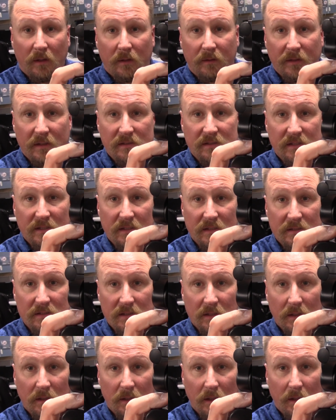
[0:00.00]
This
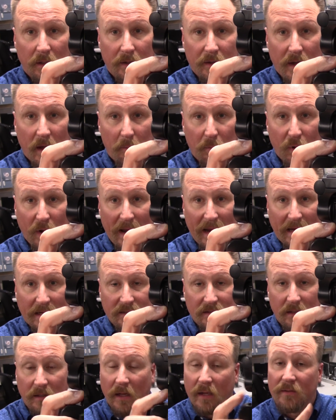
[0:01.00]
is number 8,